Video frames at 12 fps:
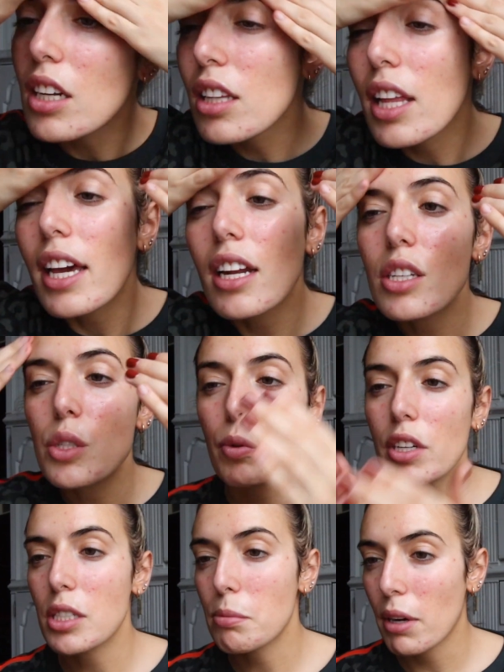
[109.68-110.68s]
Alana
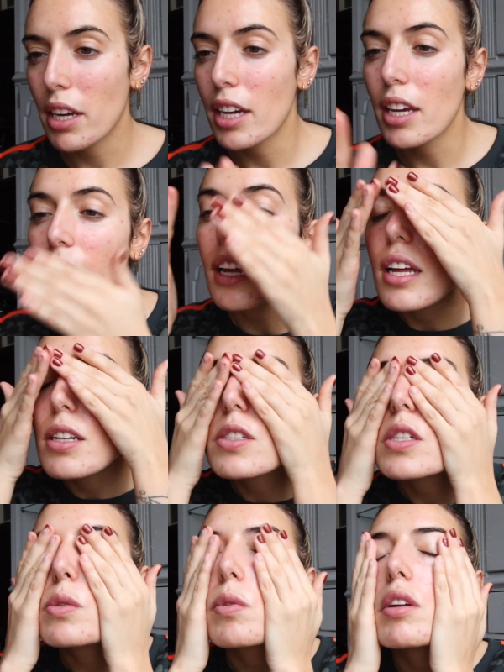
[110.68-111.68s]
swears by it and
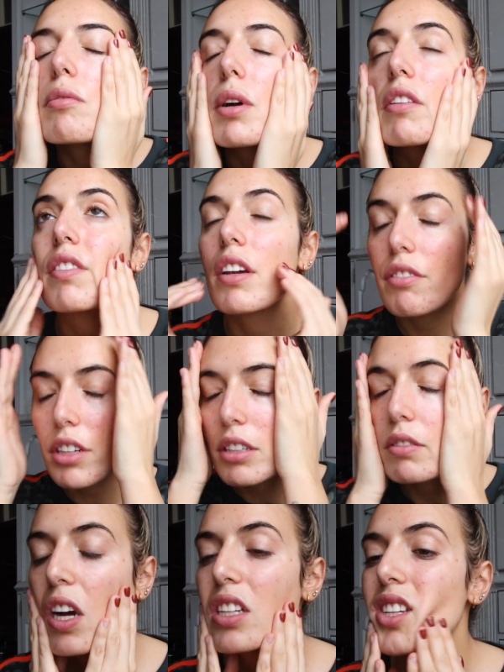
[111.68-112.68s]
she's one of my favorite
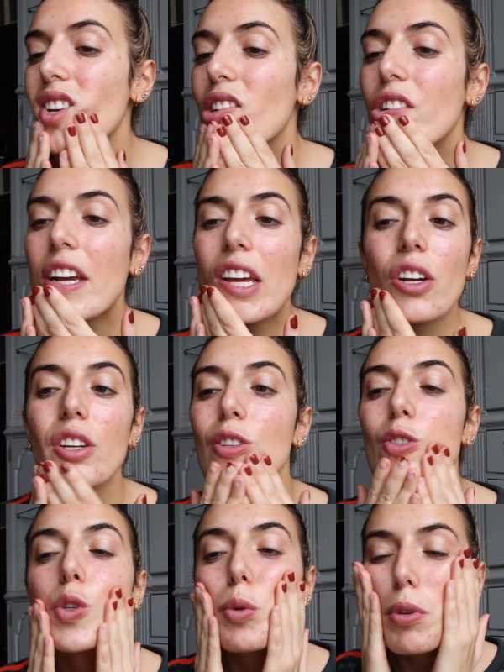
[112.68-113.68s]
content creator
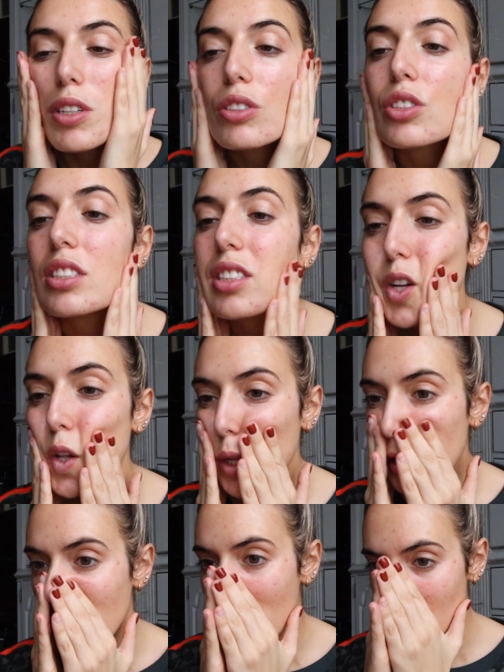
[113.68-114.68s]
YouTubers. She's
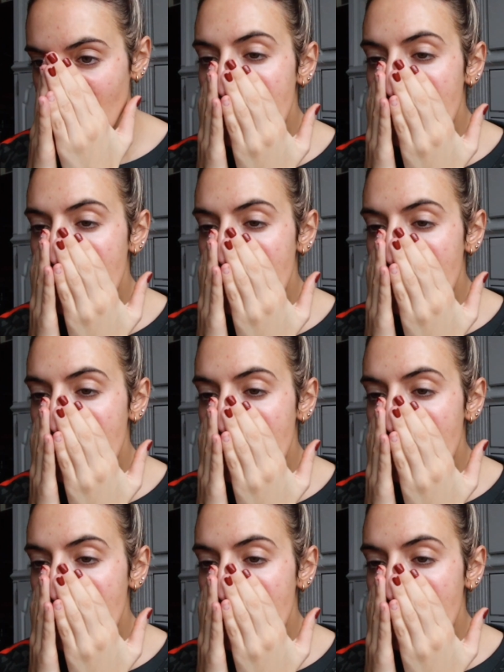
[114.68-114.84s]
hilarious.